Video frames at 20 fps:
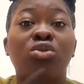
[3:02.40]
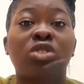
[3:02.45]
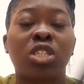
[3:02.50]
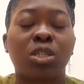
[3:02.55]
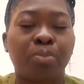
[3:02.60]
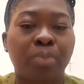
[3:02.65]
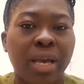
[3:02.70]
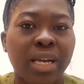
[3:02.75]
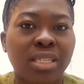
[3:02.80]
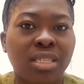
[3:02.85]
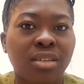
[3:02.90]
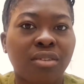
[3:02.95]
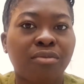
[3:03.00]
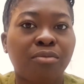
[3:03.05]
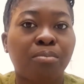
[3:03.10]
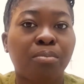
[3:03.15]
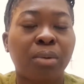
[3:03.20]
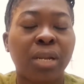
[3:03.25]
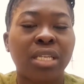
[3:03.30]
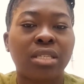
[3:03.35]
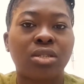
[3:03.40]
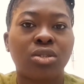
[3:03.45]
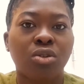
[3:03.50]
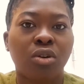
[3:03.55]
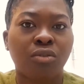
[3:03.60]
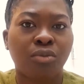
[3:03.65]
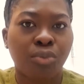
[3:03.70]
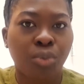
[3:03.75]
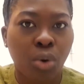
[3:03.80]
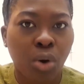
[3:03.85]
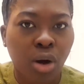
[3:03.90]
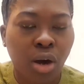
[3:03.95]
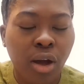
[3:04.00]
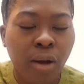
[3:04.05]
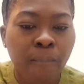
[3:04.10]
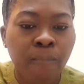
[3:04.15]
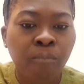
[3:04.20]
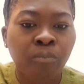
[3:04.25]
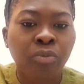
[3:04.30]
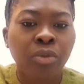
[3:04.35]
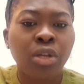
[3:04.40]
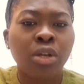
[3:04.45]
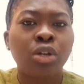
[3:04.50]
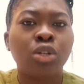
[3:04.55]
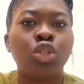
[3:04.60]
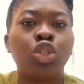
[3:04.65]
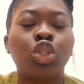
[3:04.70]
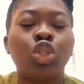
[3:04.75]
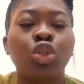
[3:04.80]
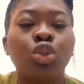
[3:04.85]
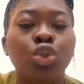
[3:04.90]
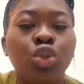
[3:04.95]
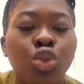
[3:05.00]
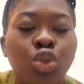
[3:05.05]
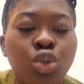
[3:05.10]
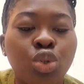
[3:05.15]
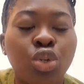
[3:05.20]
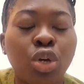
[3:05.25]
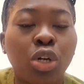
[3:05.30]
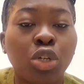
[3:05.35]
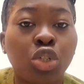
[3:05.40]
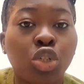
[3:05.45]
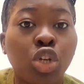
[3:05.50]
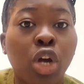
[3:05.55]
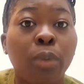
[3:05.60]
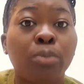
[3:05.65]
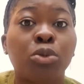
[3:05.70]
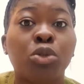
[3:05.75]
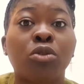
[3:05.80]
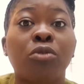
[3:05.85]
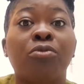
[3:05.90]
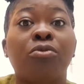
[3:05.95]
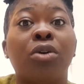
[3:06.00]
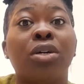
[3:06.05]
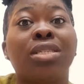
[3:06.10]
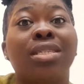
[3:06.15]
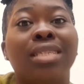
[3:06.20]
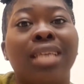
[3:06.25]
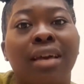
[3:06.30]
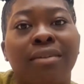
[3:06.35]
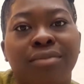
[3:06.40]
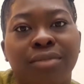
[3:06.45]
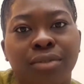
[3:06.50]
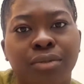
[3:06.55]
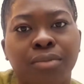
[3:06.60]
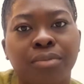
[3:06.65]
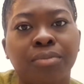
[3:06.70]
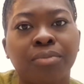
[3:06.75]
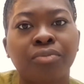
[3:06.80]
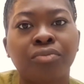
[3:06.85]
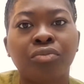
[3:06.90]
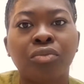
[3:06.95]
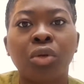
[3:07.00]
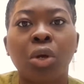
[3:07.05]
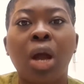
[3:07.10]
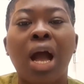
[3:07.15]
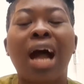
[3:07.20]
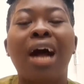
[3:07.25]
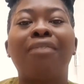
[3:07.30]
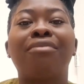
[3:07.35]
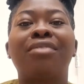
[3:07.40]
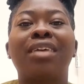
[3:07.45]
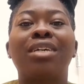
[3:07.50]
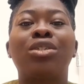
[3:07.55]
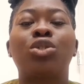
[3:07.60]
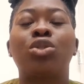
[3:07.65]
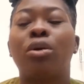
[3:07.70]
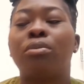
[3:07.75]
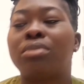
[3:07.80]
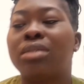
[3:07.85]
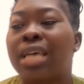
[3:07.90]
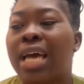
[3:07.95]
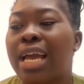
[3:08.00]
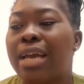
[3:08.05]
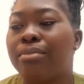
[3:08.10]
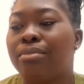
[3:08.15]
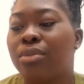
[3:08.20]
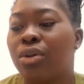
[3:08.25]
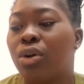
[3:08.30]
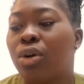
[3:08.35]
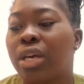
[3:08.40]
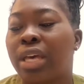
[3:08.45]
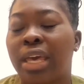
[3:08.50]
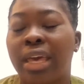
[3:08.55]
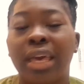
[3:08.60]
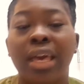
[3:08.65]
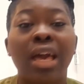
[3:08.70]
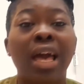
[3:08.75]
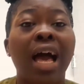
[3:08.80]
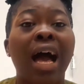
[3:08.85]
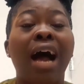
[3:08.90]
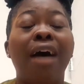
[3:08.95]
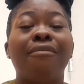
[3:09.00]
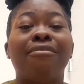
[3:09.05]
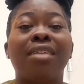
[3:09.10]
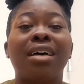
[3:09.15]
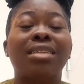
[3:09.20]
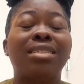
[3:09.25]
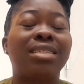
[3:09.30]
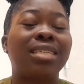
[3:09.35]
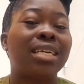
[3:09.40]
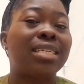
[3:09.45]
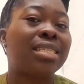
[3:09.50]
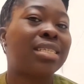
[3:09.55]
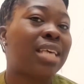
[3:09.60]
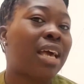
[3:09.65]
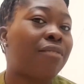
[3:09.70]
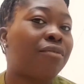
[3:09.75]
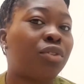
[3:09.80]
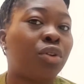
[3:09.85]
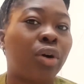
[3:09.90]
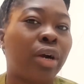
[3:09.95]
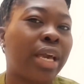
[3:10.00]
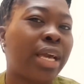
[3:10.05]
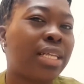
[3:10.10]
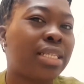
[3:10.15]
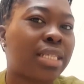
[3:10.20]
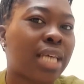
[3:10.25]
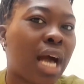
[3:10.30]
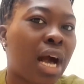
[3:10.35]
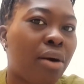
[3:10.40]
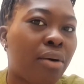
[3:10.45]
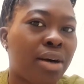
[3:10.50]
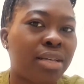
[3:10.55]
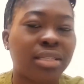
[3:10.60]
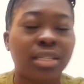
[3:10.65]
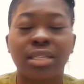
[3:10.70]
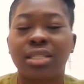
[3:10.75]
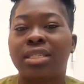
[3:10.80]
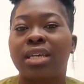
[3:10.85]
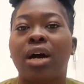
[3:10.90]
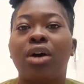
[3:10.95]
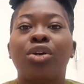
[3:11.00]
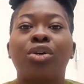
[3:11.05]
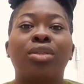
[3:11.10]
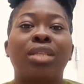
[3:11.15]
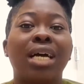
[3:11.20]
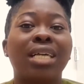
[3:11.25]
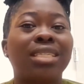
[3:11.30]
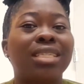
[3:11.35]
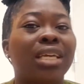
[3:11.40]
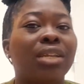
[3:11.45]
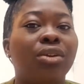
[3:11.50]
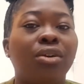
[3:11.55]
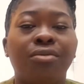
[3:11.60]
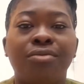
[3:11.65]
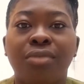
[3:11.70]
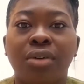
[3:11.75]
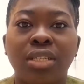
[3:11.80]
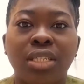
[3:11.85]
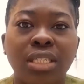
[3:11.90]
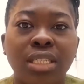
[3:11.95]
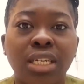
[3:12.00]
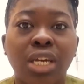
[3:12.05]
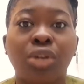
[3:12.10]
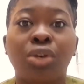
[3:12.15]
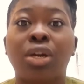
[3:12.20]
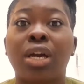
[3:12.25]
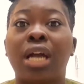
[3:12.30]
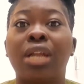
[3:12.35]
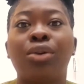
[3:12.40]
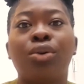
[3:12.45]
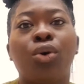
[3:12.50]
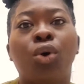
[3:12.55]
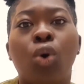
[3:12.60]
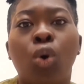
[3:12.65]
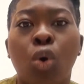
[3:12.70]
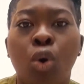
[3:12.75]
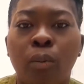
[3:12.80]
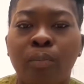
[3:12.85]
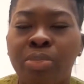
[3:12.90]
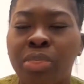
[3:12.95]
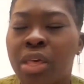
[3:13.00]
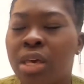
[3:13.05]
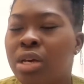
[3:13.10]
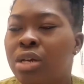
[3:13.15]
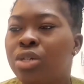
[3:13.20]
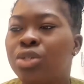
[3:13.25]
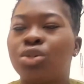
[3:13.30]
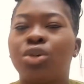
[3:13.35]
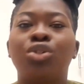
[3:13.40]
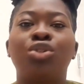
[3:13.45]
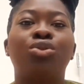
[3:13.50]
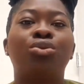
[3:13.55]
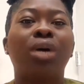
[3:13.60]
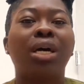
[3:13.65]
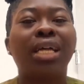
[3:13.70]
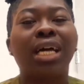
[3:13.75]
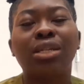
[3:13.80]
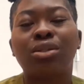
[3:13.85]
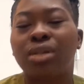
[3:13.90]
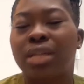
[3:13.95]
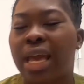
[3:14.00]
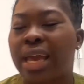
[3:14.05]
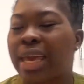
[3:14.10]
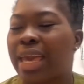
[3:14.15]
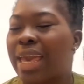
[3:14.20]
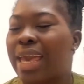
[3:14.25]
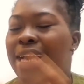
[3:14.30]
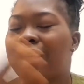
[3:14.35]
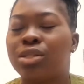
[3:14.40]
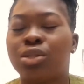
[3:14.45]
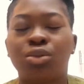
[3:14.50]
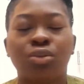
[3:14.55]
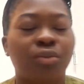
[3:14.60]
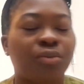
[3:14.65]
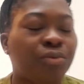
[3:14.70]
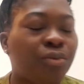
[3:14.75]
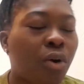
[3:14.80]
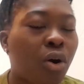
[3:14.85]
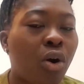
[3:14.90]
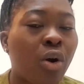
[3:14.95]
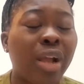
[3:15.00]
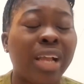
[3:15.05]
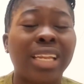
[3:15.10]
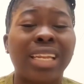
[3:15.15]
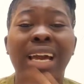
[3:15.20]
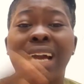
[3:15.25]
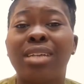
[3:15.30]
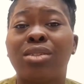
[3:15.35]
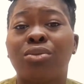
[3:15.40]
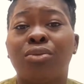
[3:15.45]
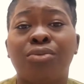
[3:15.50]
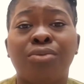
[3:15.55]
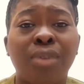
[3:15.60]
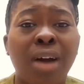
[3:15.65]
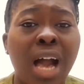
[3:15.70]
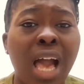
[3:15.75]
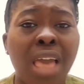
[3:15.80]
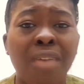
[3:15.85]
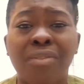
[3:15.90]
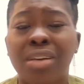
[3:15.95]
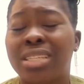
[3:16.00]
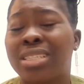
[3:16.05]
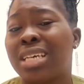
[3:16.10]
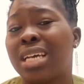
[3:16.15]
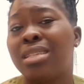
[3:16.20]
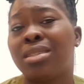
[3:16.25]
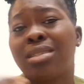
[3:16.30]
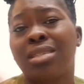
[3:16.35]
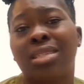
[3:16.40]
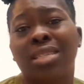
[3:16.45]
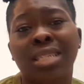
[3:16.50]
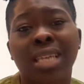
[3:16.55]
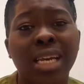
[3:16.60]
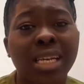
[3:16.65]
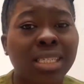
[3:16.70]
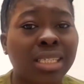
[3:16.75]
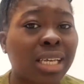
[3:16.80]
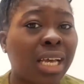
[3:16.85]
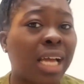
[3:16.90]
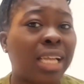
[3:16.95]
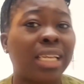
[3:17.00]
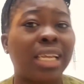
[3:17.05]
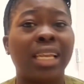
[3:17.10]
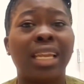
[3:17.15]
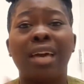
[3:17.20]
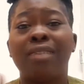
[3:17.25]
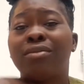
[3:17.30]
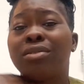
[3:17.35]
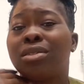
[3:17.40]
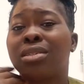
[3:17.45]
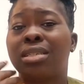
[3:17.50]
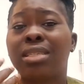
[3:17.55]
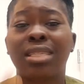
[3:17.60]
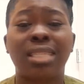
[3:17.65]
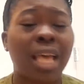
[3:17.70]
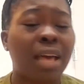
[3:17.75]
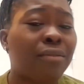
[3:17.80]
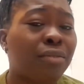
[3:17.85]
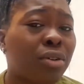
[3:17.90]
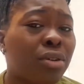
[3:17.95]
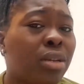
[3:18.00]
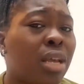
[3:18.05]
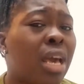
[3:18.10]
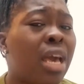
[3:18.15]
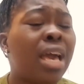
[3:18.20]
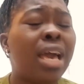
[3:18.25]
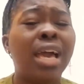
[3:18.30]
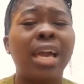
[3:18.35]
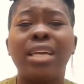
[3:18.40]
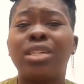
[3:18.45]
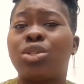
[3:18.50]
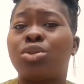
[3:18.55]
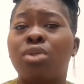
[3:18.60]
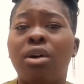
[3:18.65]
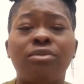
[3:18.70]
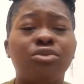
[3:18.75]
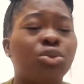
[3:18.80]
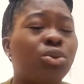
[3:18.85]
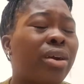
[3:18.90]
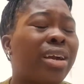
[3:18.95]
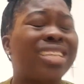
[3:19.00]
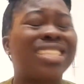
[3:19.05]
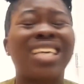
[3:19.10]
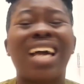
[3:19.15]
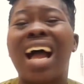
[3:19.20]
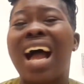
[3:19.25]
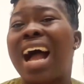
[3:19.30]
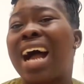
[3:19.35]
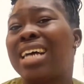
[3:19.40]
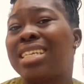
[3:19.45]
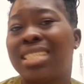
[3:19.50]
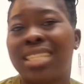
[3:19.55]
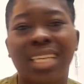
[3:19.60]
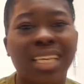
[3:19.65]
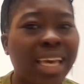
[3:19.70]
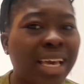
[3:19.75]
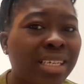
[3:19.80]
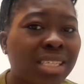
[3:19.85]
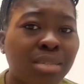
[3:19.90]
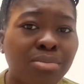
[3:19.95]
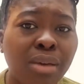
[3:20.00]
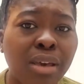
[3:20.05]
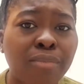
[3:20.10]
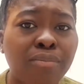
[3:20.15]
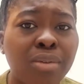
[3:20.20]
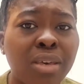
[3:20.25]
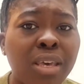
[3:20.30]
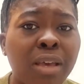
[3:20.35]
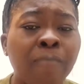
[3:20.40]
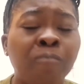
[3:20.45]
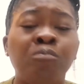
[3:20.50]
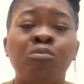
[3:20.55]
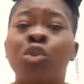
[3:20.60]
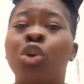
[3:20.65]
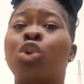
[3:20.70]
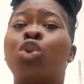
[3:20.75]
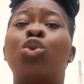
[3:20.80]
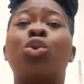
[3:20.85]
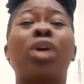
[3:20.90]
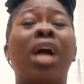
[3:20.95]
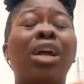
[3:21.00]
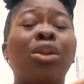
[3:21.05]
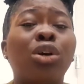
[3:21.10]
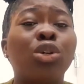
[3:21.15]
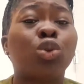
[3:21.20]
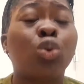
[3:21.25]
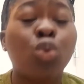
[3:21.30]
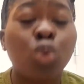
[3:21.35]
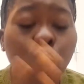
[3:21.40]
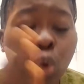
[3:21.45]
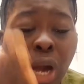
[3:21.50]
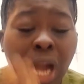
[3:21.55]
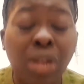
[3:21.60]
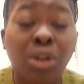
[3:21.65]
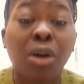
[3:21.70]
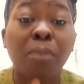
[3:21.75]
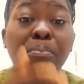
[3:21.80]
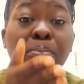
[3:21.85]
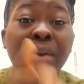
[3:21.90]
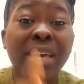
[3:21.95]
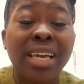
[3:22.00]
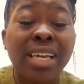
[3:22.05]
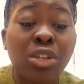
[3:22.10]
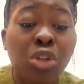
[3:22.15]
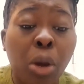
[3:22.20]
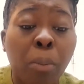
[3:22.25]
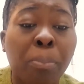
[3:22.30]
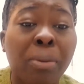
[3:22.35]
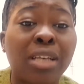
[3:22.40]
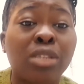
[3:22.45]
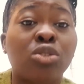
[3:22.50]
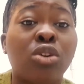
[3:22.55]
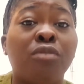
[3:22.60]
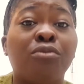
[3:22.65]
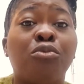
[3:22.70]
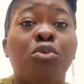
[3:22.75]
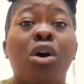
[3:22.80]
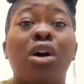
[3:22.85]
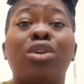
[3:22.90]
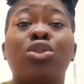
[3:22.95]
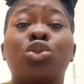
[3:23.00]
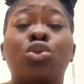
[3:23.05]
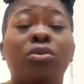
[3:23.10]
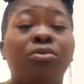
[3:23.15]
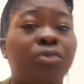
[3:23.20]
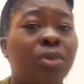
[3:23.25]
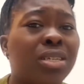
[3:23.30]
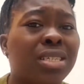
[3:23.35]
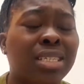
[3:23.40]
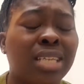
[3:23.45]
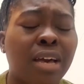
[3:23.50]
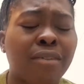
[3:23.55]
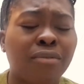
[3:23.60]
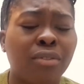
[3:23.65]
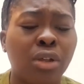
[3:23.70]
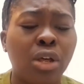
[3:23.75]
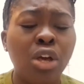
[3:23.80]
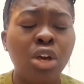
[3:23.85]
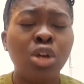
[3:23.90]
respective places of work, do you do your job 247? After some time, okay, after say seven or eight hours, they tell you that's enough for the day. You can go home. So you rather do like a 8 to 4, a 9 to 5, a 10 to 6, an 11 to 7, a 12 to 8, as the case may be you cannot you cannot be in your place of work 247